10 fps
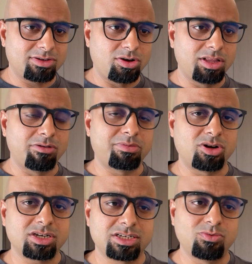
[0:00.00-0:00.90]
All our
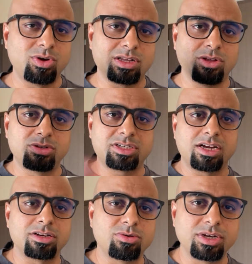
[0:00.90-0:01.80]
production workloads
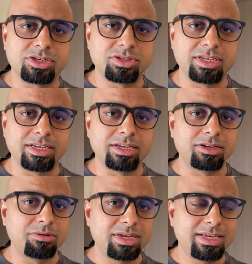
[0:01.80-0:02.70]
started going to the
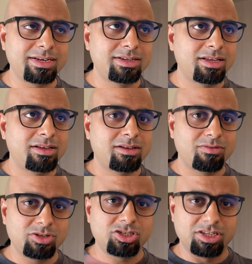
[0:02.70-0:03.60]
green,
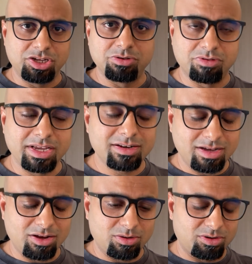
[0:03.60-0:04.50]
which is the new green,
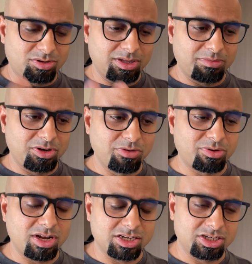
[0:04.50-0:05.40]
or the new
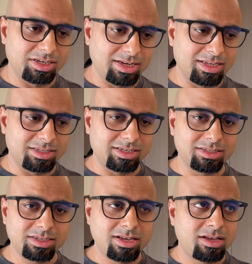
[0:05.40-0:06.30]
production
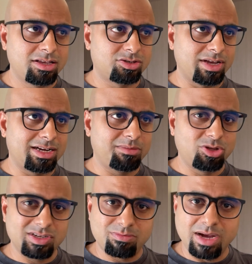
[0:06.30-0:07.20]
instance. So
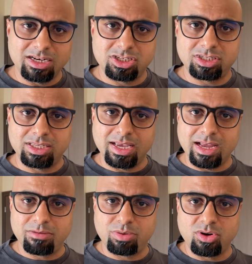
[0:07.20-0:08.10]
AWS manages the
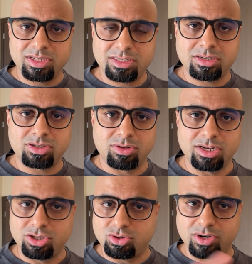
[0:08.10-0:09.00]
endpoints so
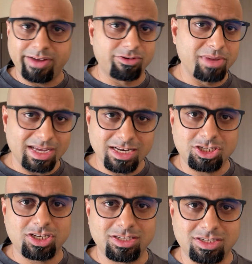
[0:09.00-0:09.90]
that you don't have to make any
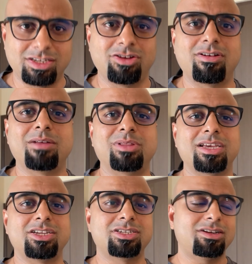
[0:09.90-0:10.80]
changes in your
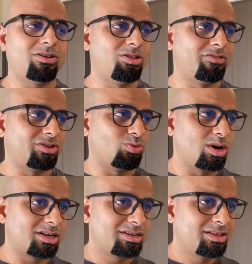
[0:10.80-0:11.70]
application. All of it
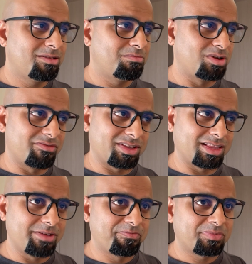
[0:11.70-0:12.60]
worked perfectly.